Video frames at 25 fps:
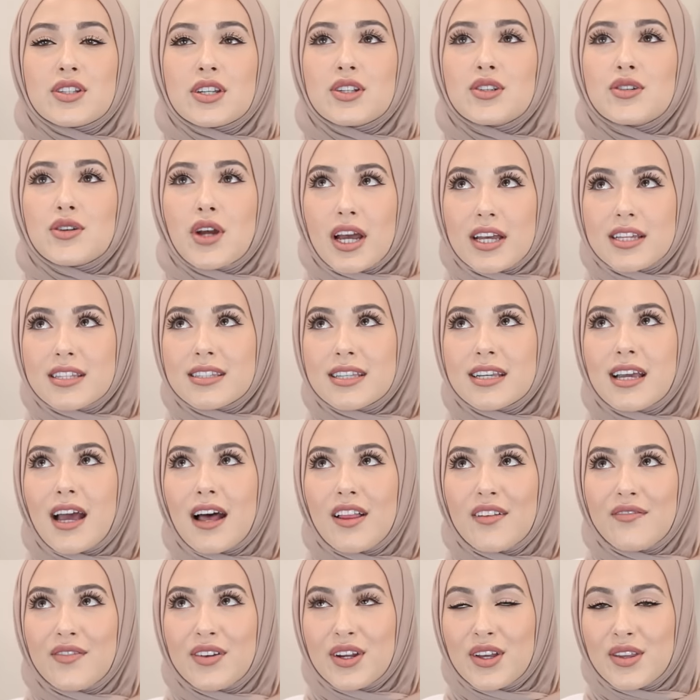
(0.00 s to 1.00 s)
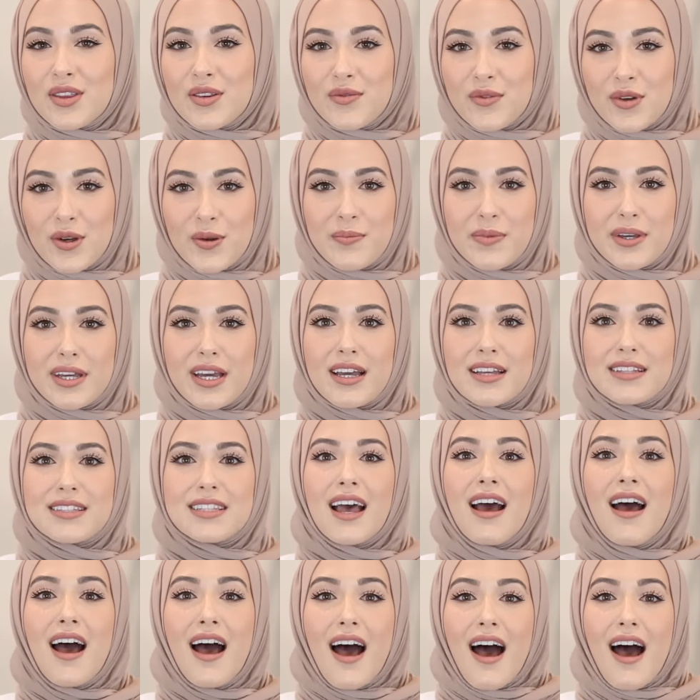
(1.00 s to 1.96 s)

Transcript: address the elephant in the room because